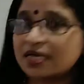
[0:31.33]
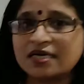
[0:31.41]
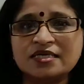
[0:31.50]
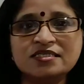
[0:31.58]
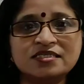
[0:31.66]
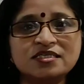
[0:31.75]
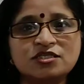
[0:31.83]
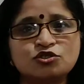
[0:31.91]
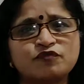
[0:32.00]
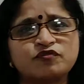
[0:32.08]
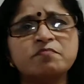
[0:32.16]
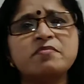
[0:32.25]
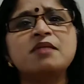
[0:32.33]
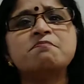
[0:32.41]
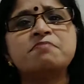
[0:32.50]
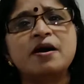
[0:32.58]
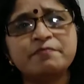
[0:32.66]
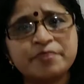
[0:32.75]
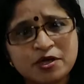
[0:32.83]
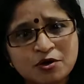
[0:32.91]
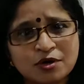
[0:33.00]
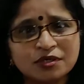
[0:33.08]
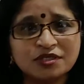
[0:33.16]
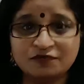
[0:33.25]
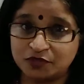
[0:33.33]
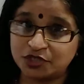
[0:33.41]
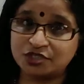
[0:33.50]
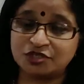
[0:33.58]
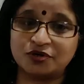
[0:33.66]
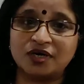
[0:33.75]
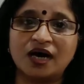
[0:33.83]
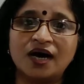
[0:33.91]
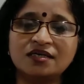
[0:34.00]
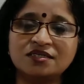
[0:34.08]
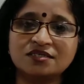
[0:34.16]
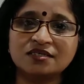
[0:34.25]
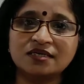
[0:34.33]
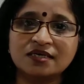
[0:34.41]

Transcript: consists of the main pumping organ, which is your heart,